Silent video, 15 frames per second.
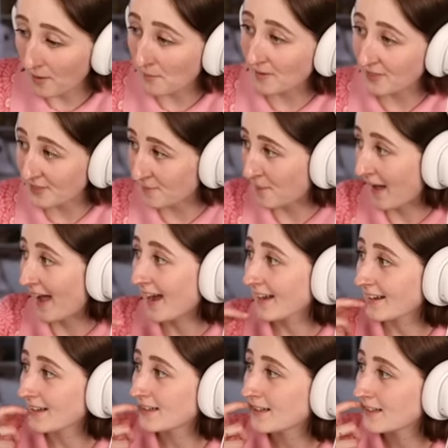with the pack?
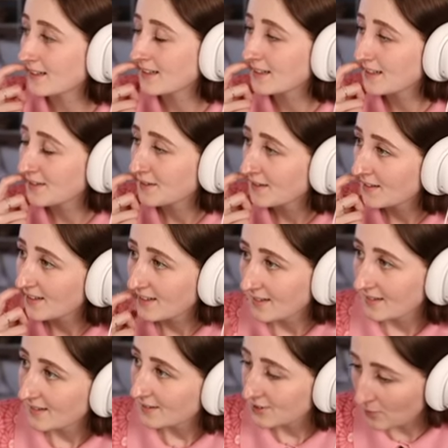
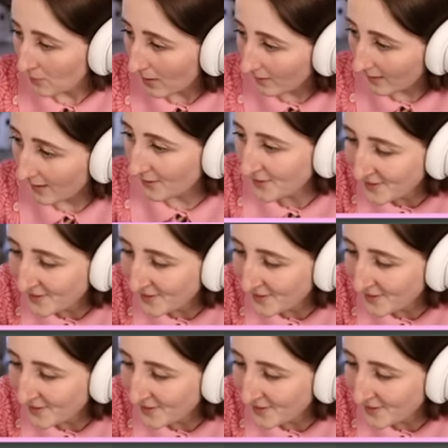Tomorrow.